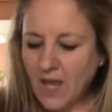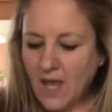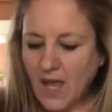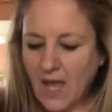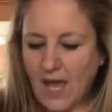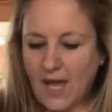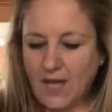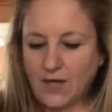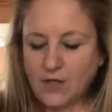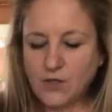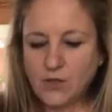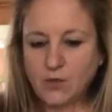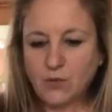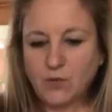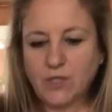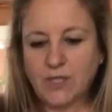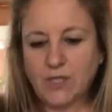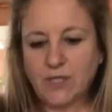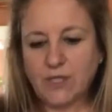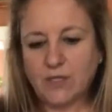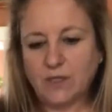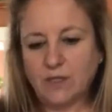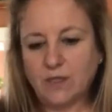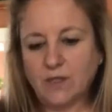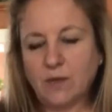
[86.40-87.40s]
and you
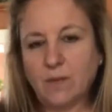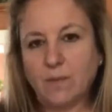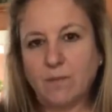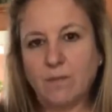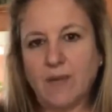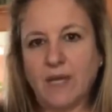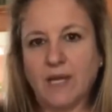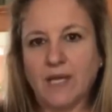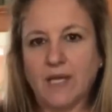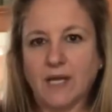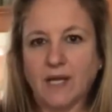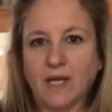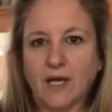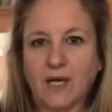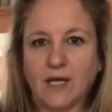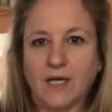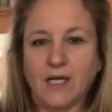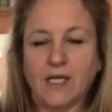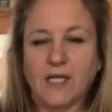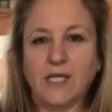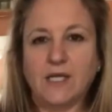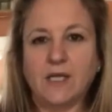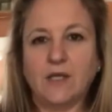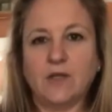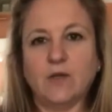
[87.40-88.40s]
can make it
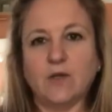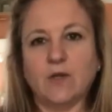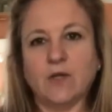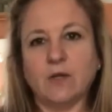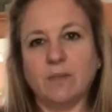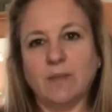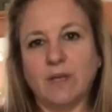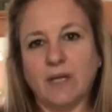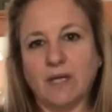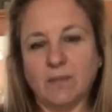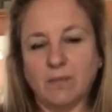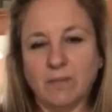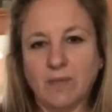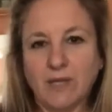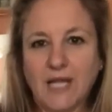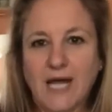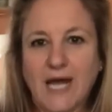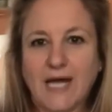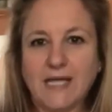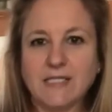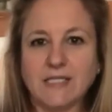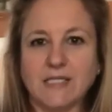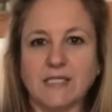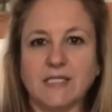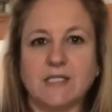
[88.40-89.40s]
honey, you can make it
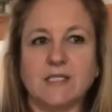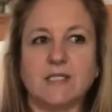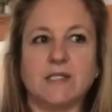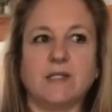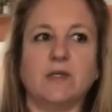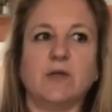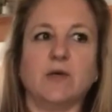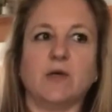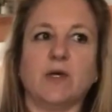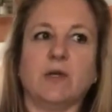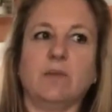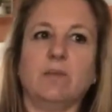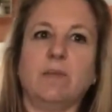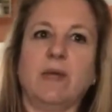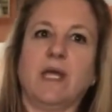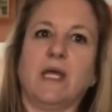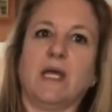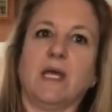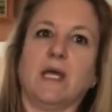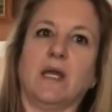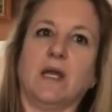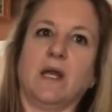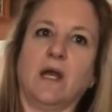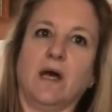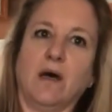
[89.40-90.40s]
molasses, you can make
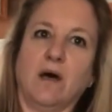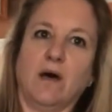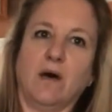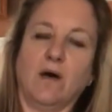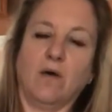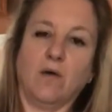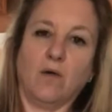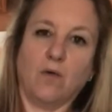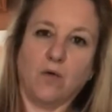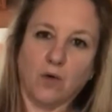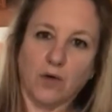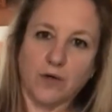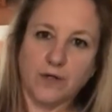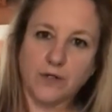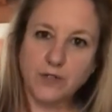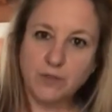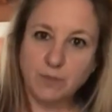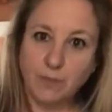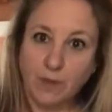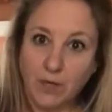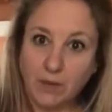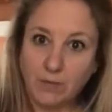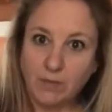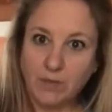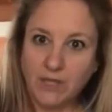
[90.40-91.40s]
it orange
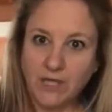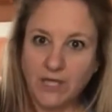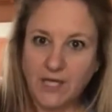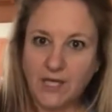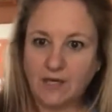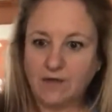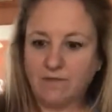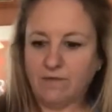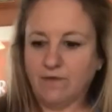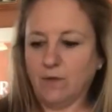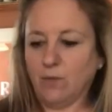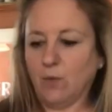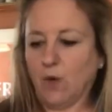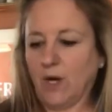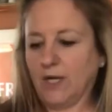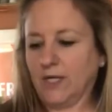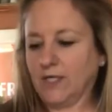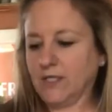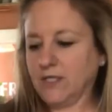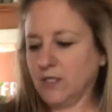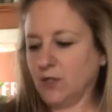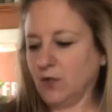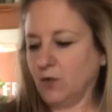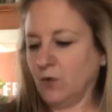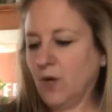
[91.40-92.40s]
marmalade if you
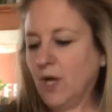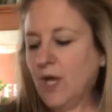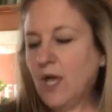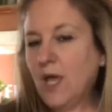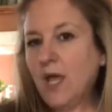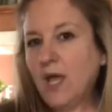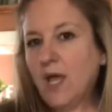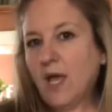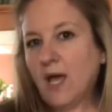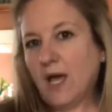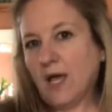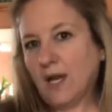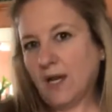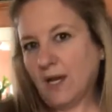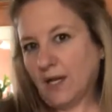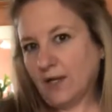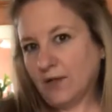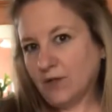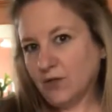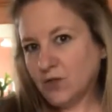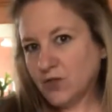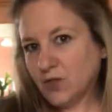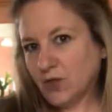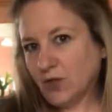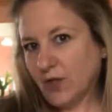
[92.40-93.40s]
wanted to, and
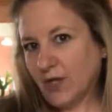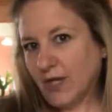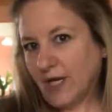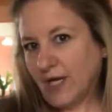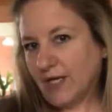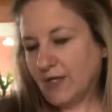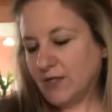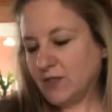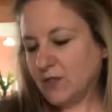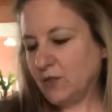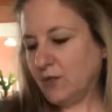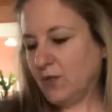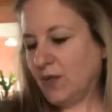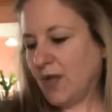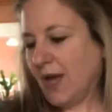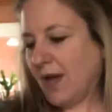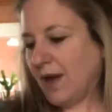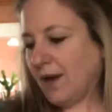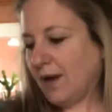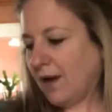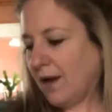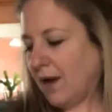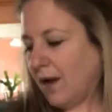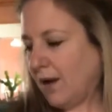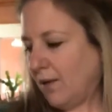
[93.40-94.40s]
I'll show you how to do
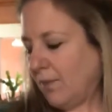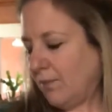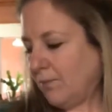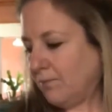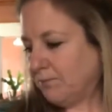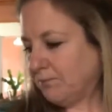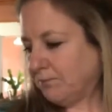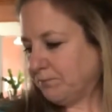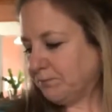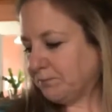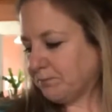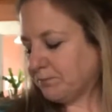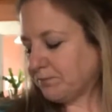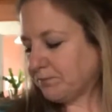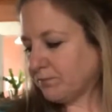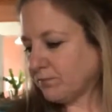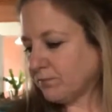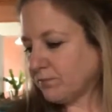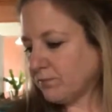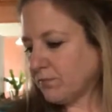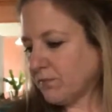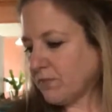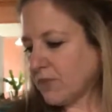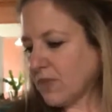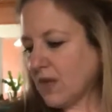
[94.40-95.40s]
that.
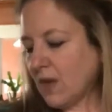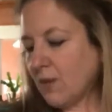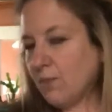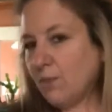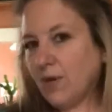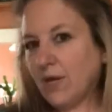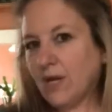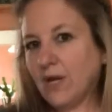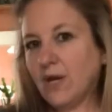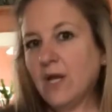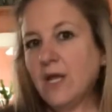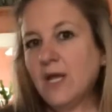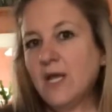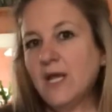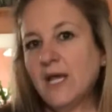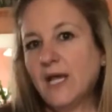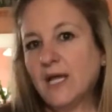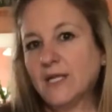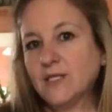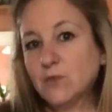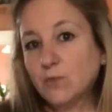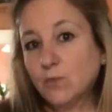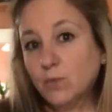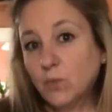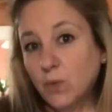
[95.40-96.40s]
But
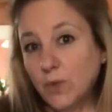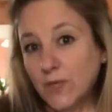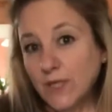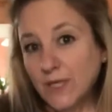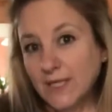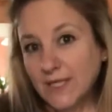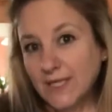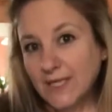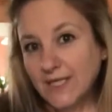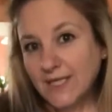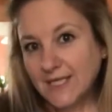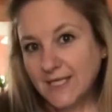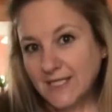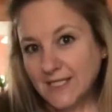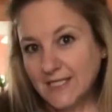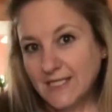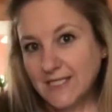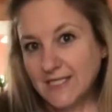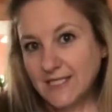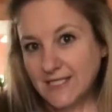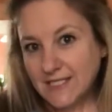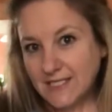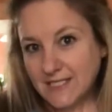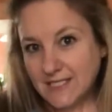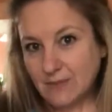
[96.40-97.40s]
it's really
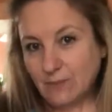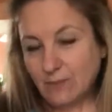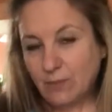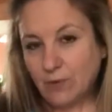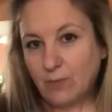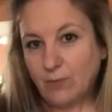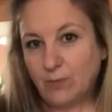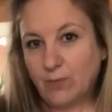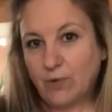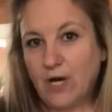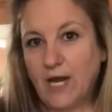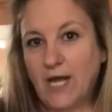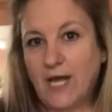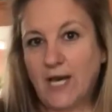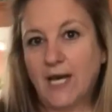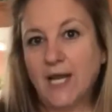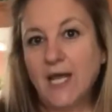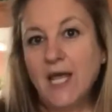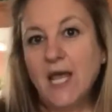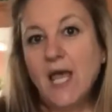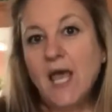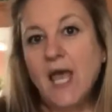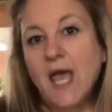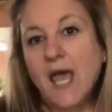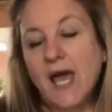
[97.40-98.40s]
easy, simple bread,
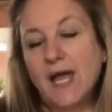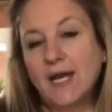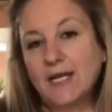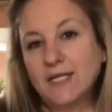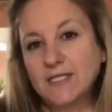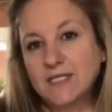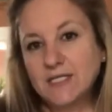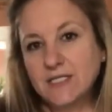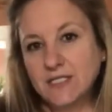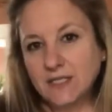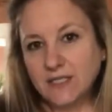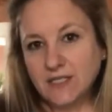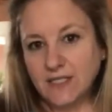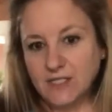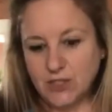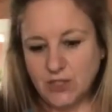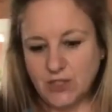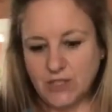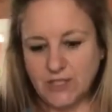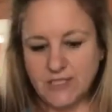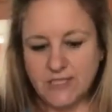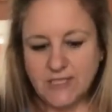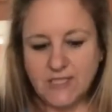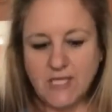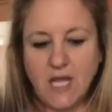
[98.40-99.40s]
and it's
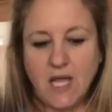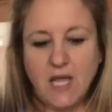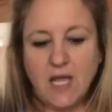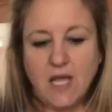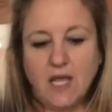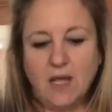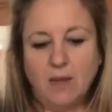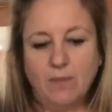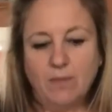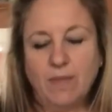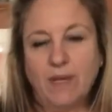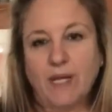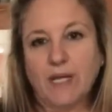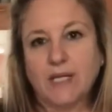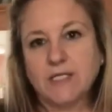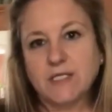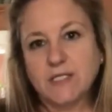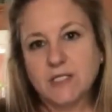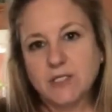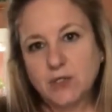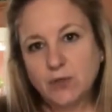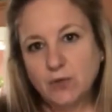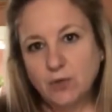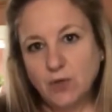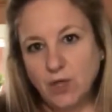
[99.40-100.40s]
delicious. It makes
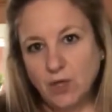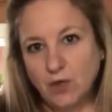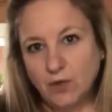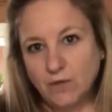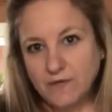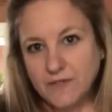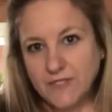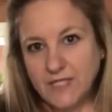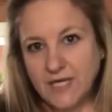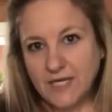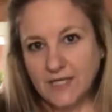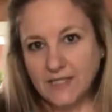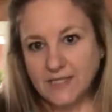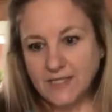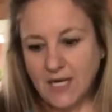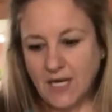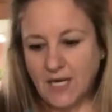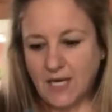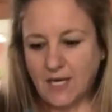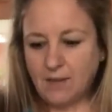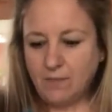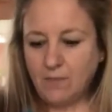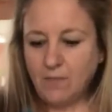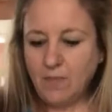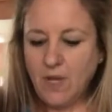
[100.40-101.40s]
2 loaves at a
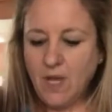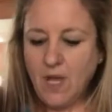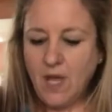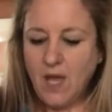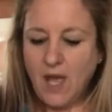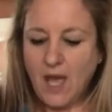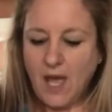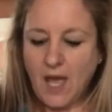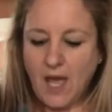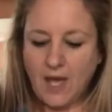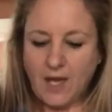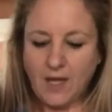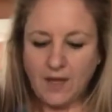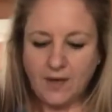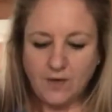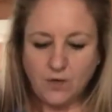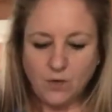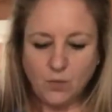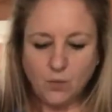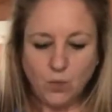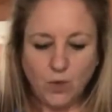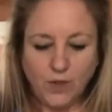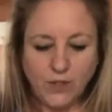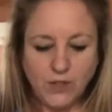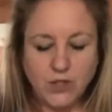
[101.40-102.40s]
time,
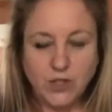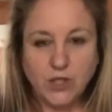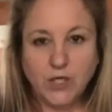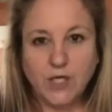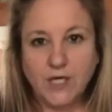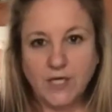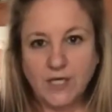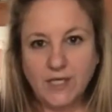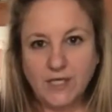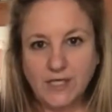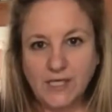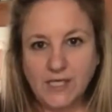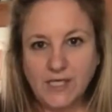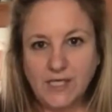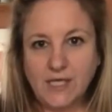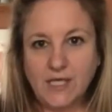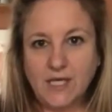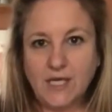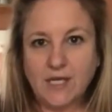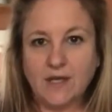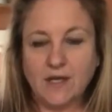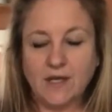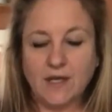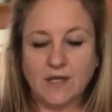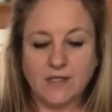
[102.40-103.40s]
and what you're going to need
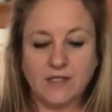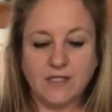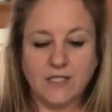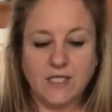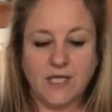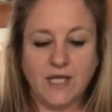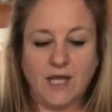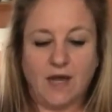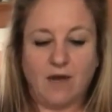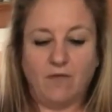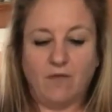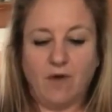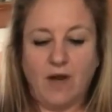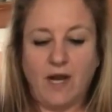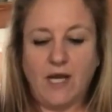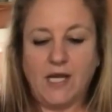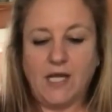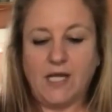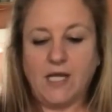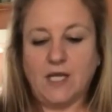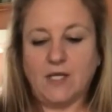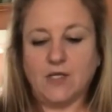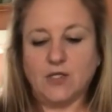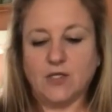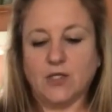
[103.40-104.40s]
to get
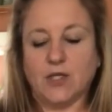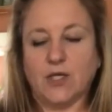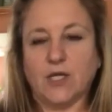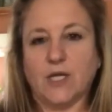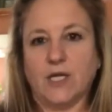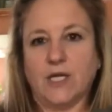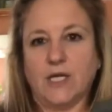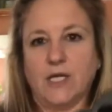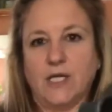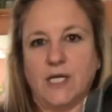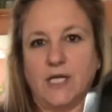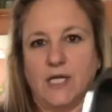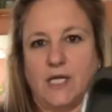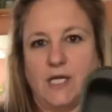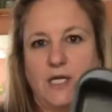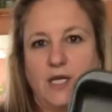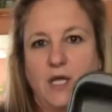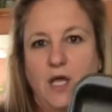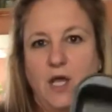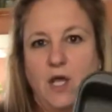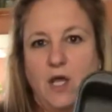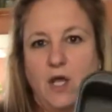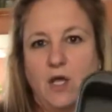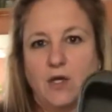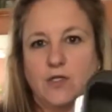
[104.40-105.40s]
ready is you're going to need
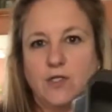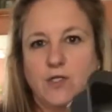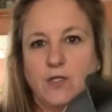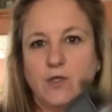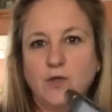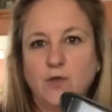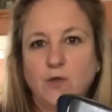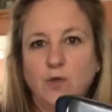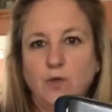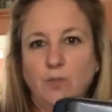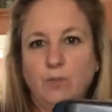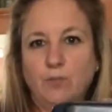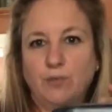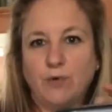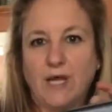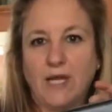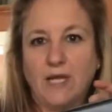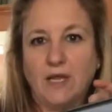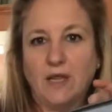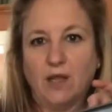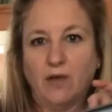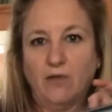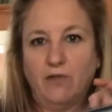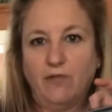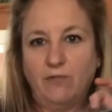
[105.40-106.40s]
2
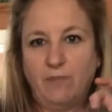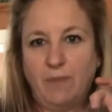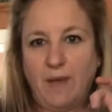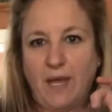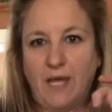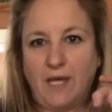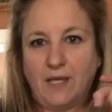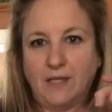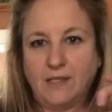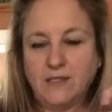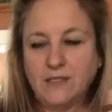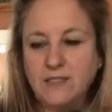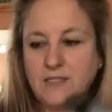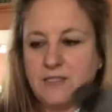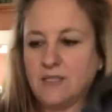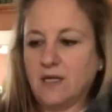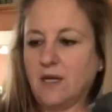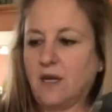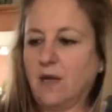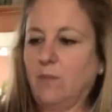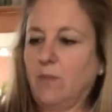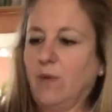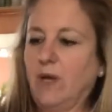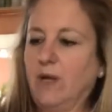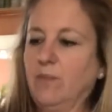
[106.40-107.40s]
bread loaf pans.
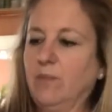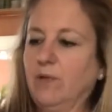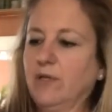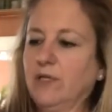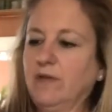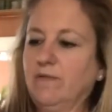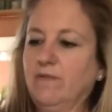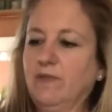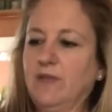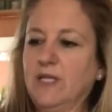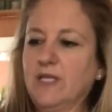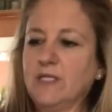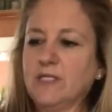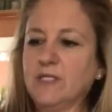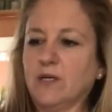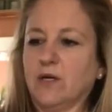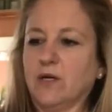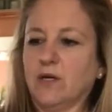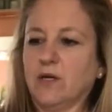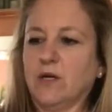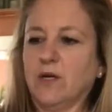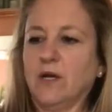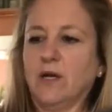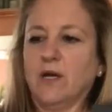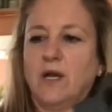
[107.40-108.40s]
I believe these
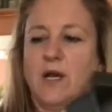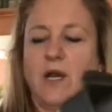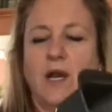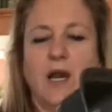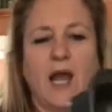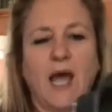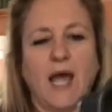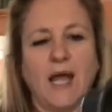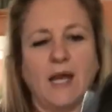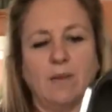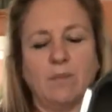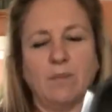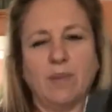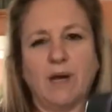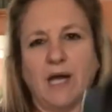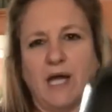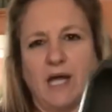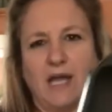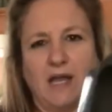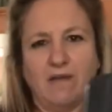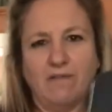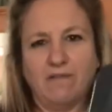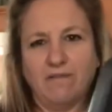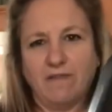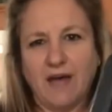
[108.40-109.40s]
are
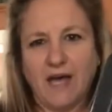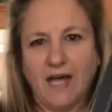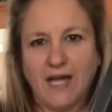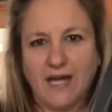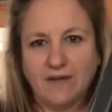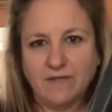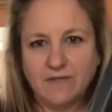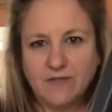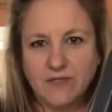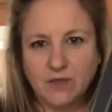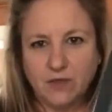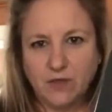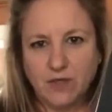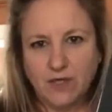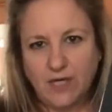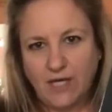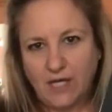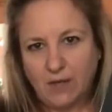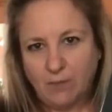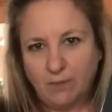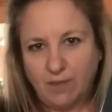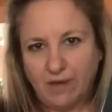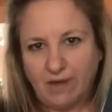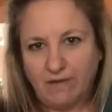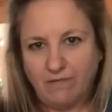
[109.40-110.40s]
9x5s or
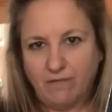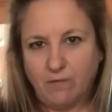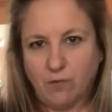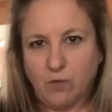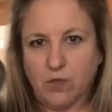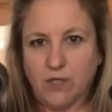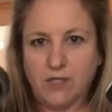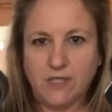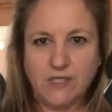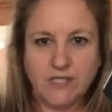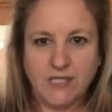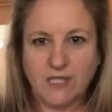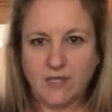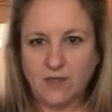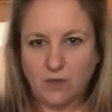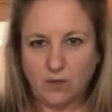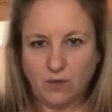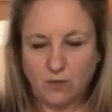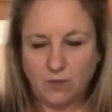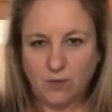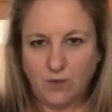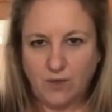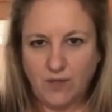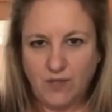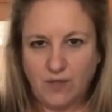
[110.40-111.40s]
8x4s.
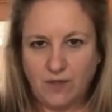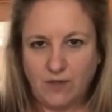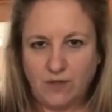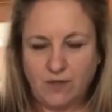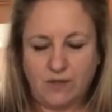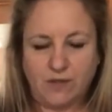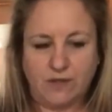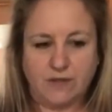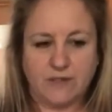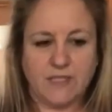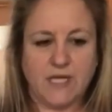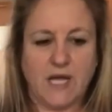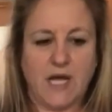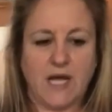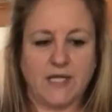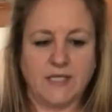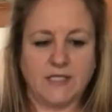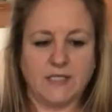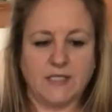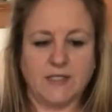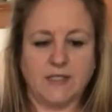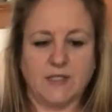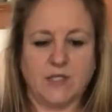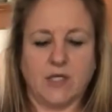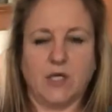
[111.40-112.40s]
Either
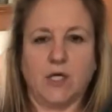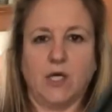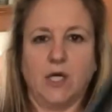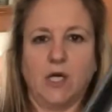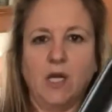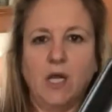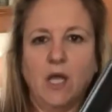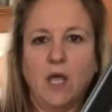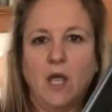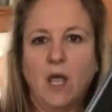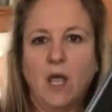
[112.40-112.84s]
size is good.